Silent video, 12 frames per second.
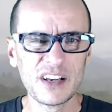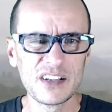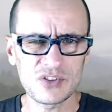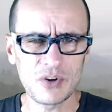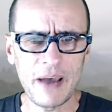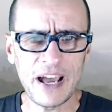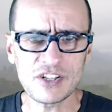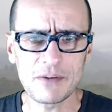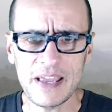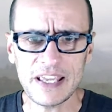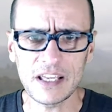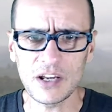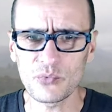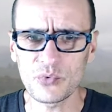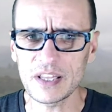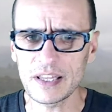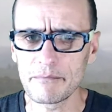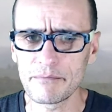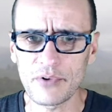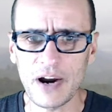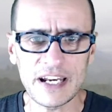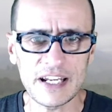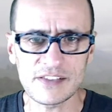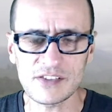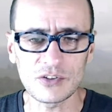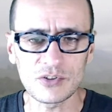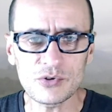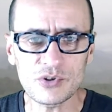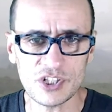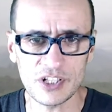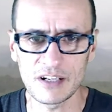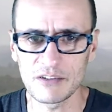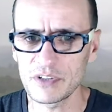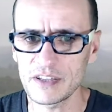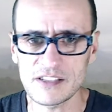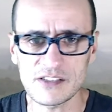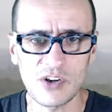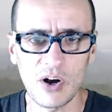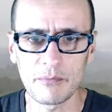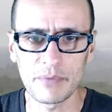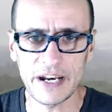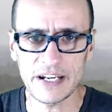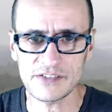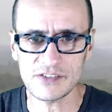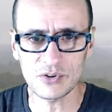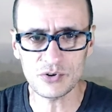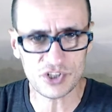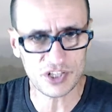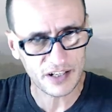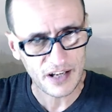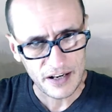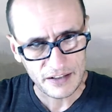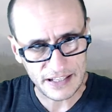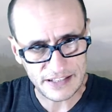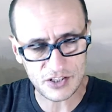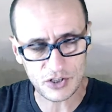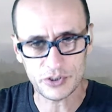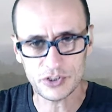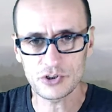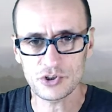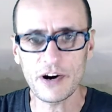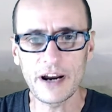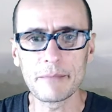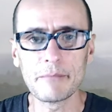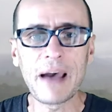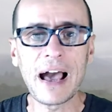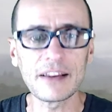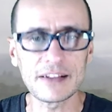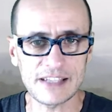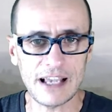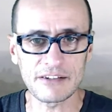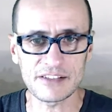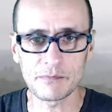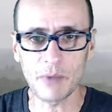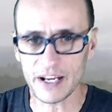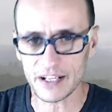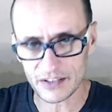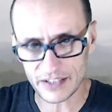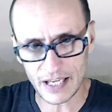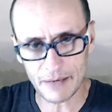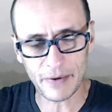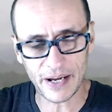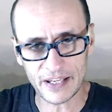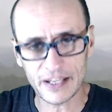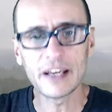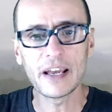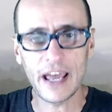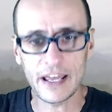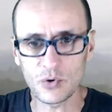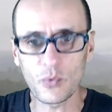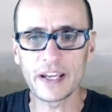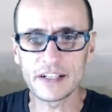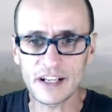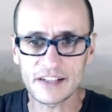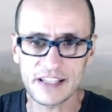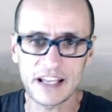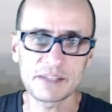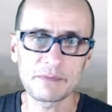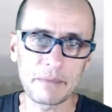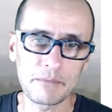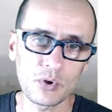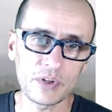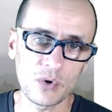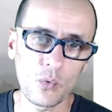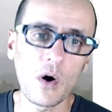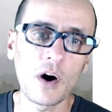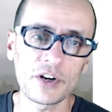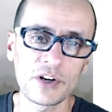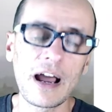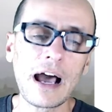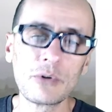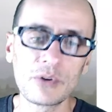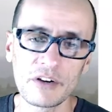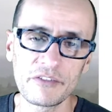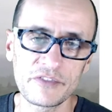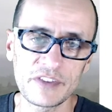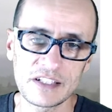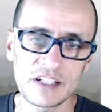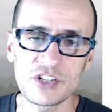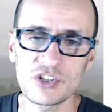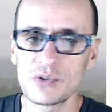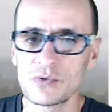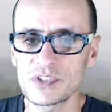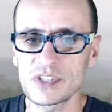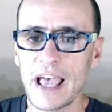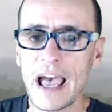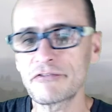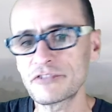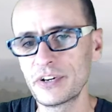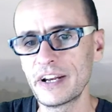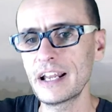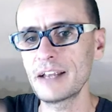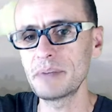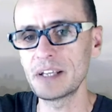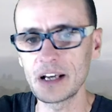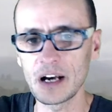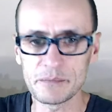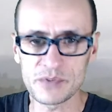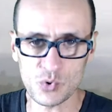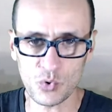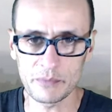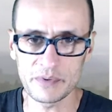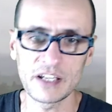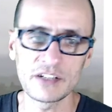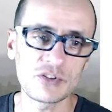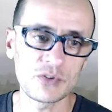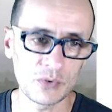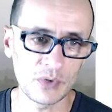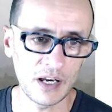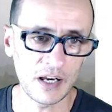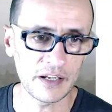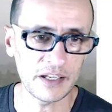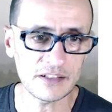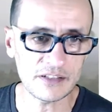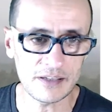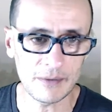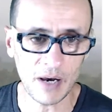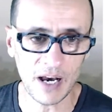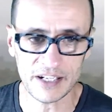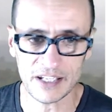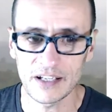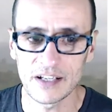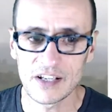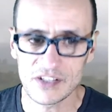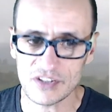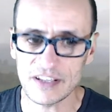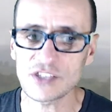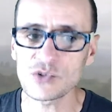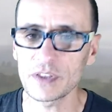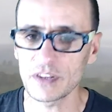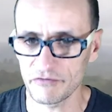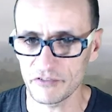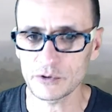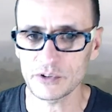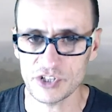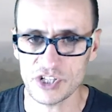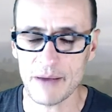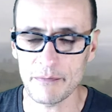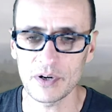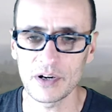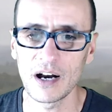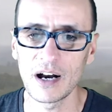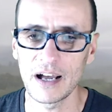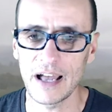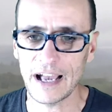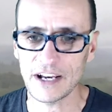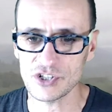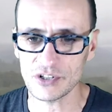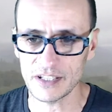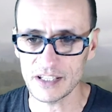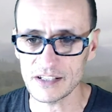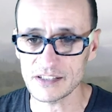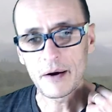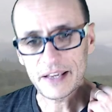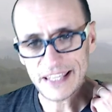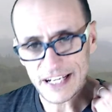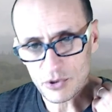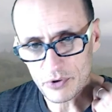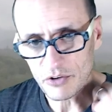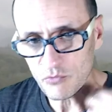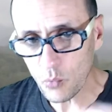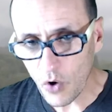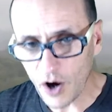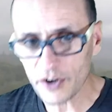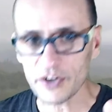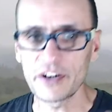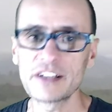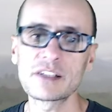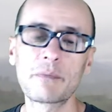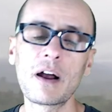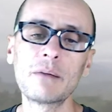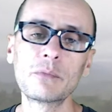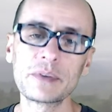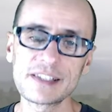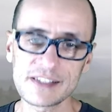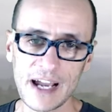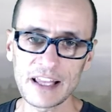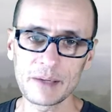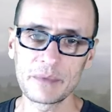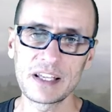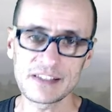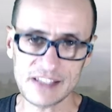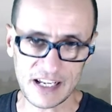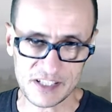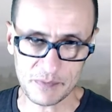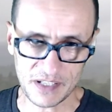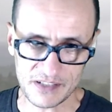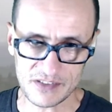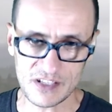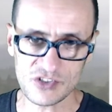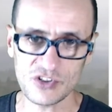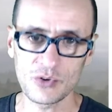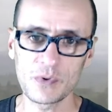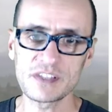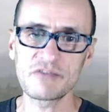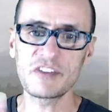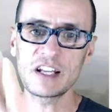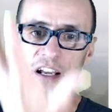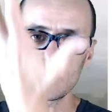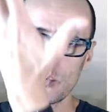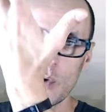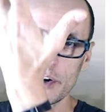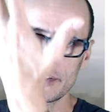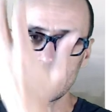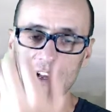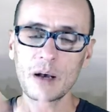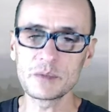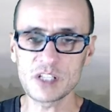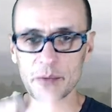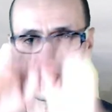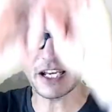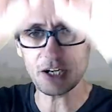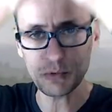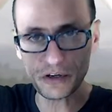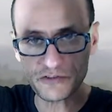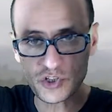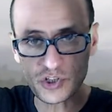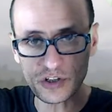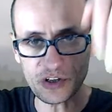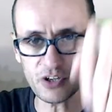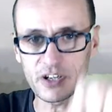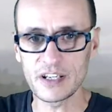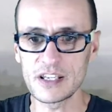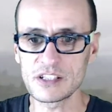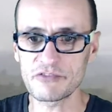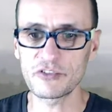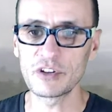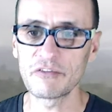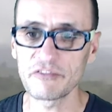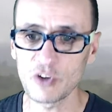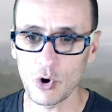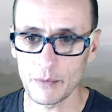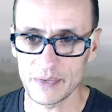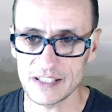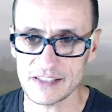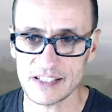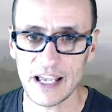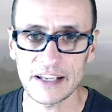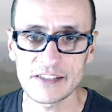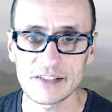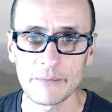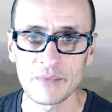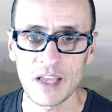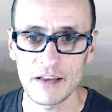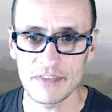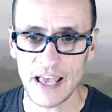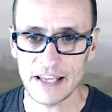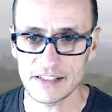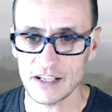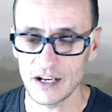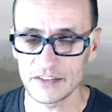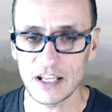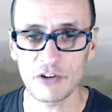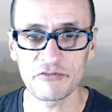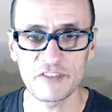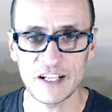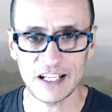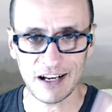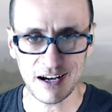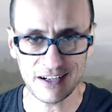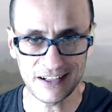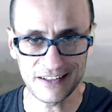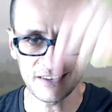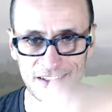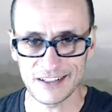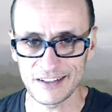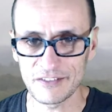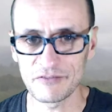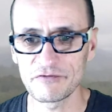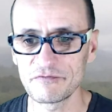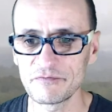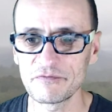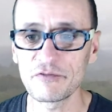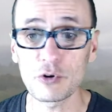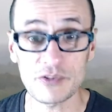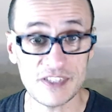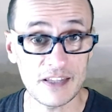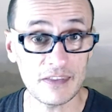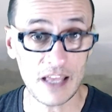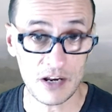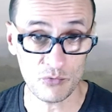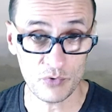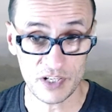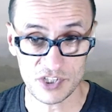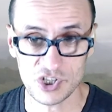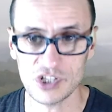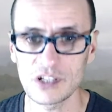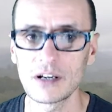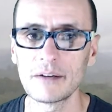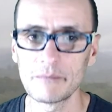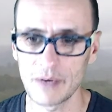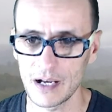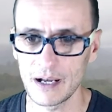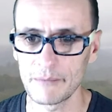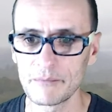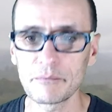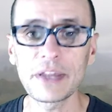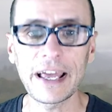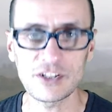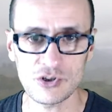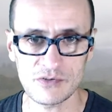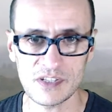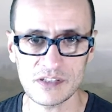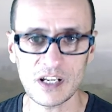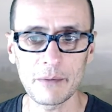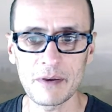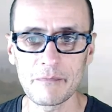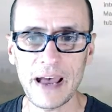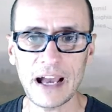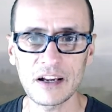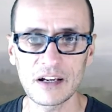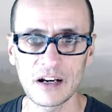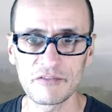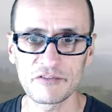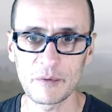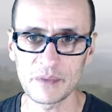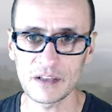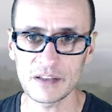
So imagine making a really briny solution, a really salt briny solution that's going to try to balance out osmotically, and by and the way it does that is by pulling water out of the tissues after it had been absorbed into uh, into the body. So that's what the filter chamber uh, actually is. Getting rid of water is a problem with xylem insects because these are the ones feeding on the water that comes up. Getting rid of sugar is for the phloem insects that uh, that are feeding on the photosynthate rich um, plant juices coming back from the